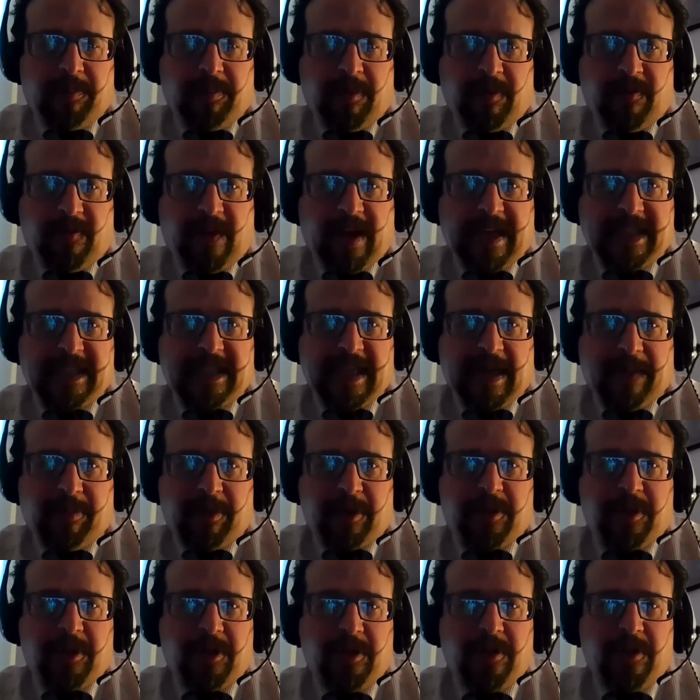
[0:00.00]
provides
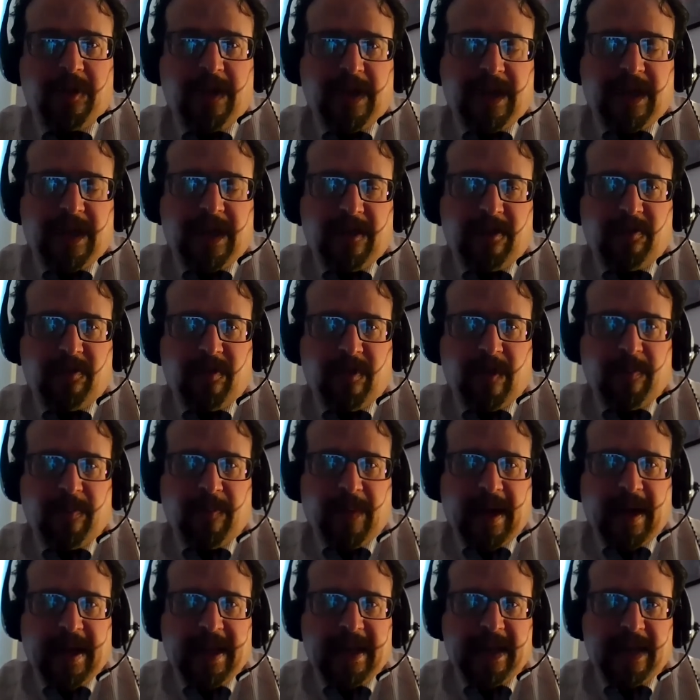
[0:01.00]
opportunities for the
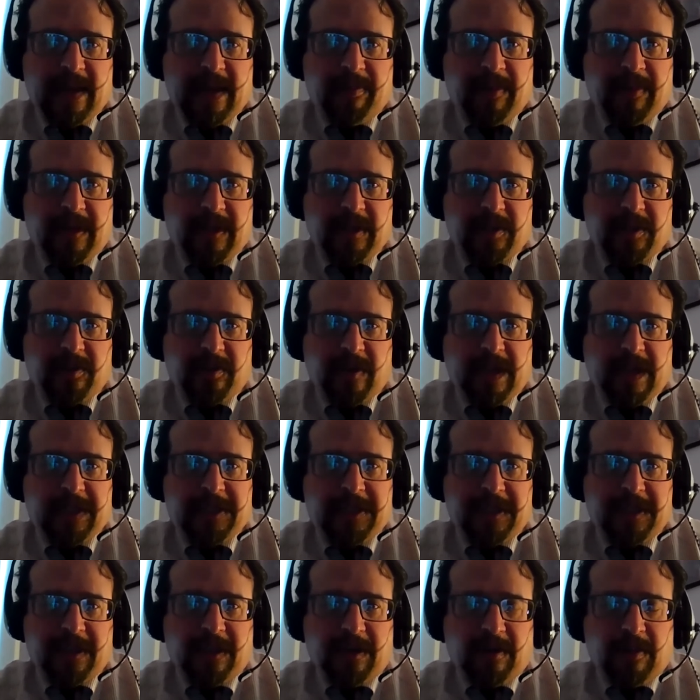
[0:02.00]
Biden
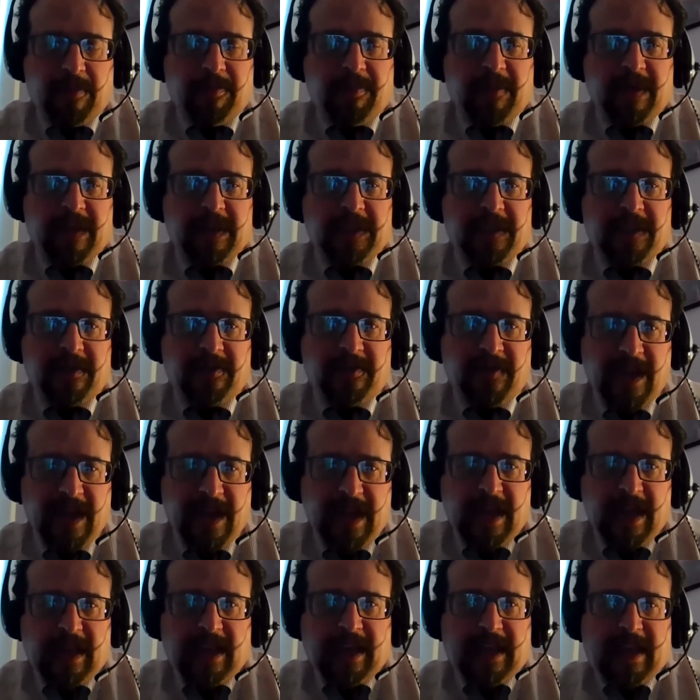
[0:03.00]
administration. There are a bunch of
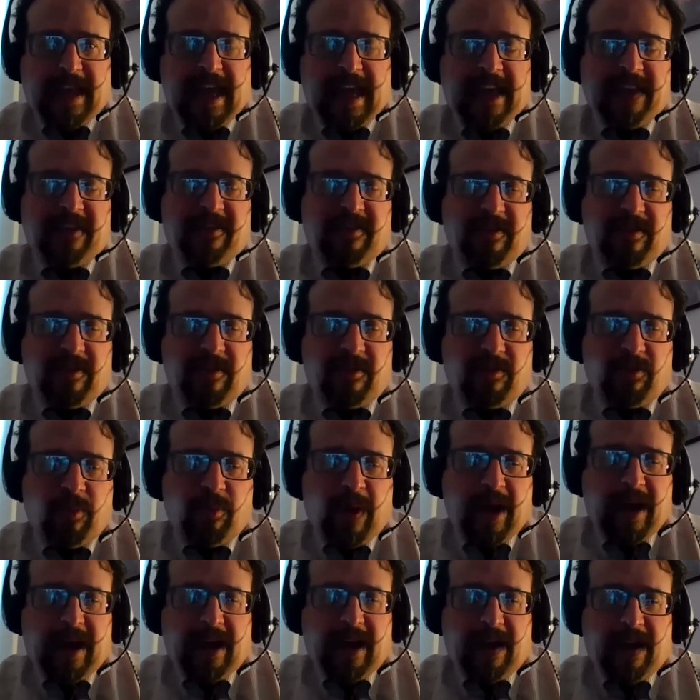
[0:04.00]
cases
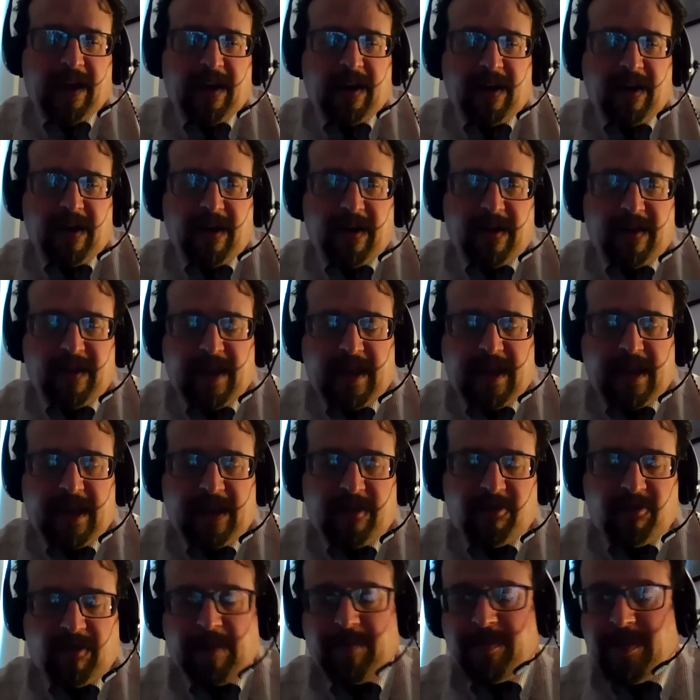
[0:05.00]
where the
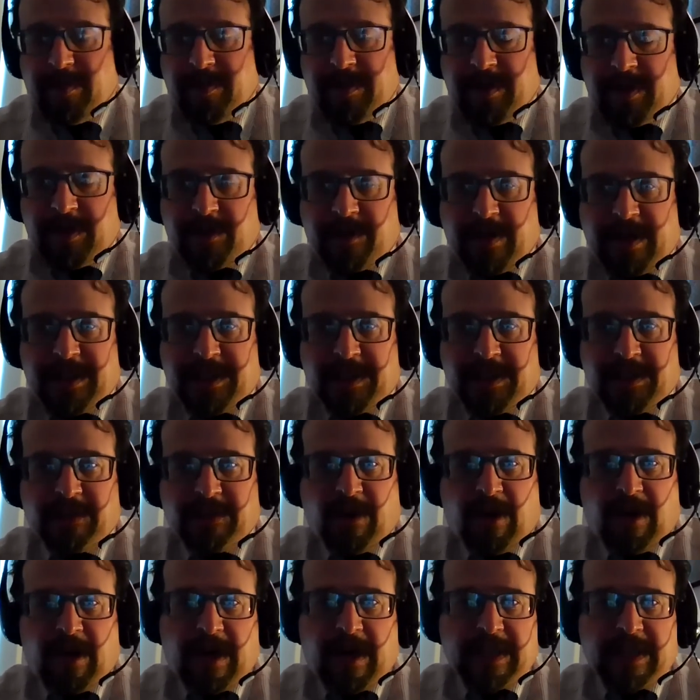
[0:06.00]
Trump administration
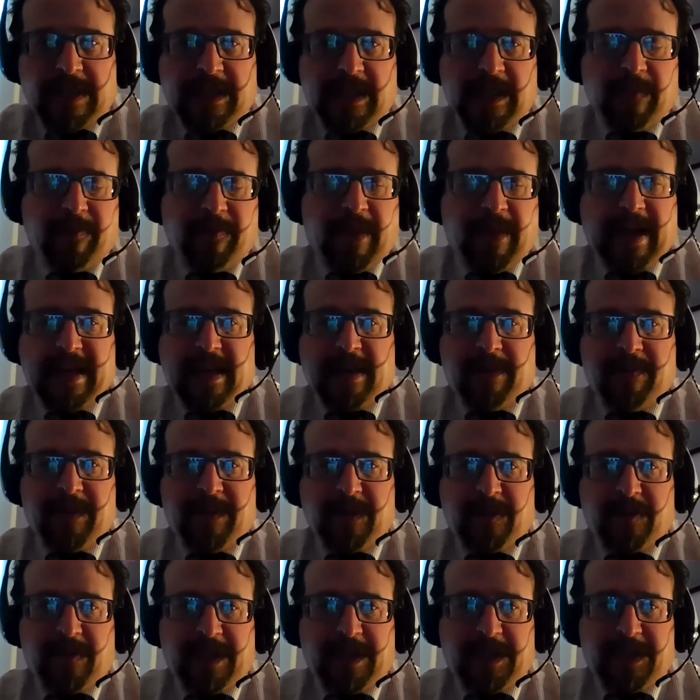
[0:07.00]
lost and the Biden
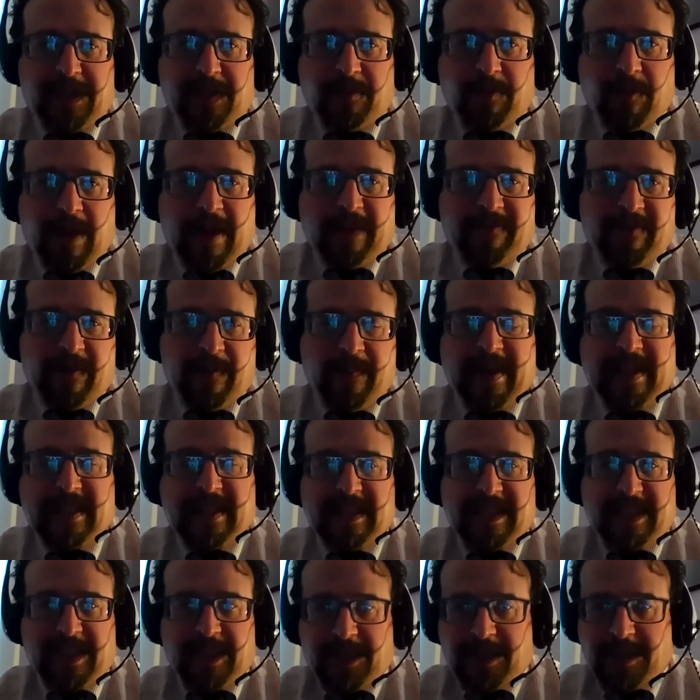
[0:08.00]
administration will have to make
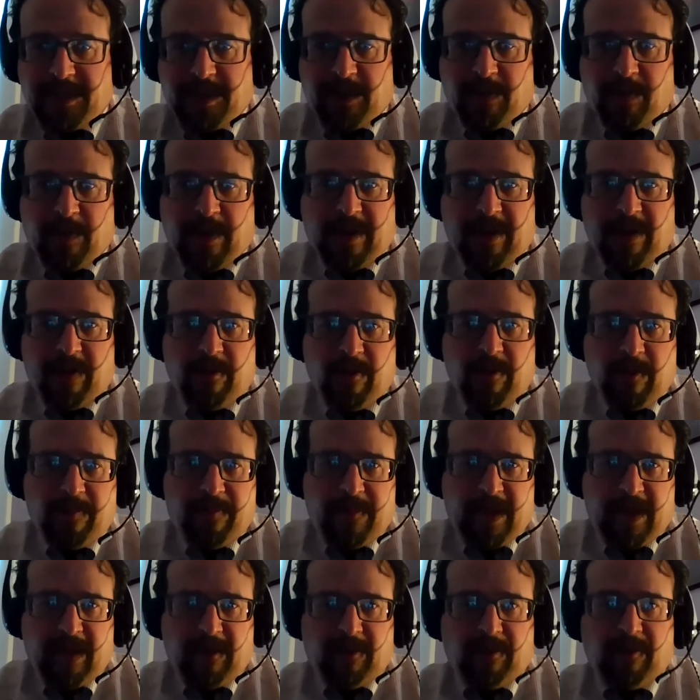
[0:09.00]
decisions on whether to
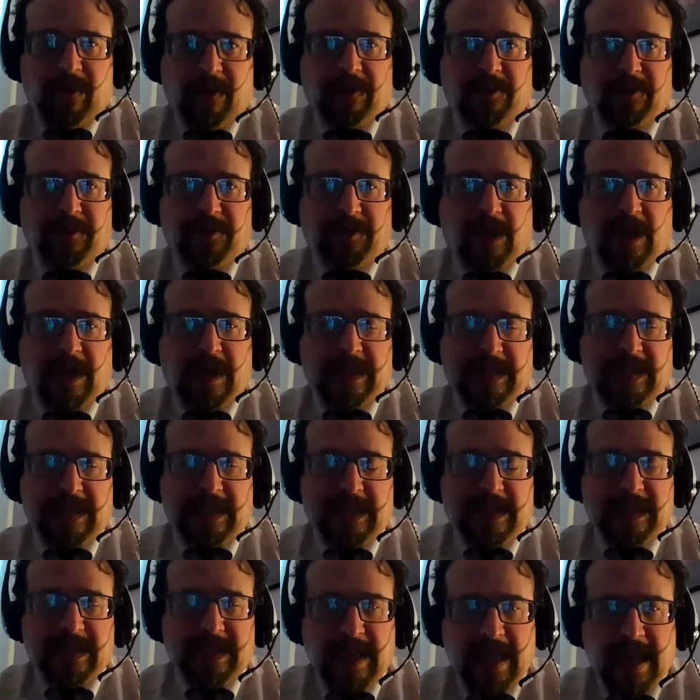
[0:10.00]
appeal those
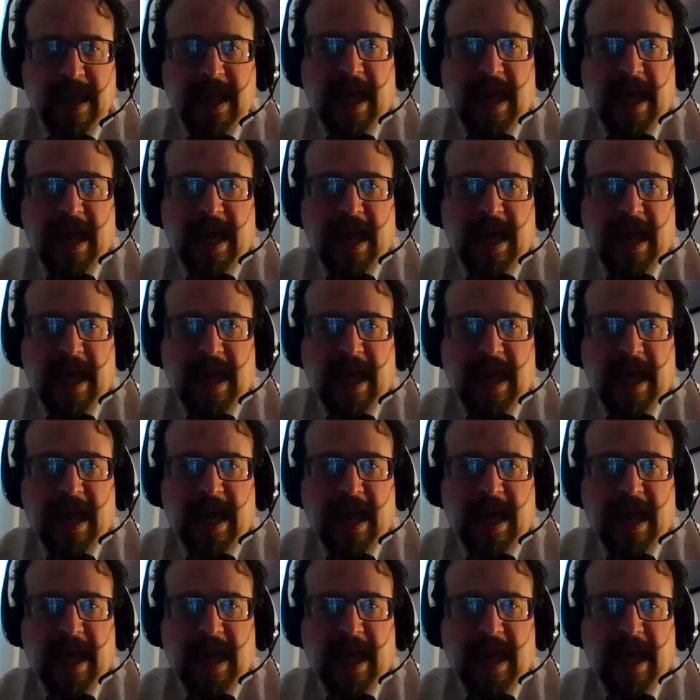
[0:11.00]
losses.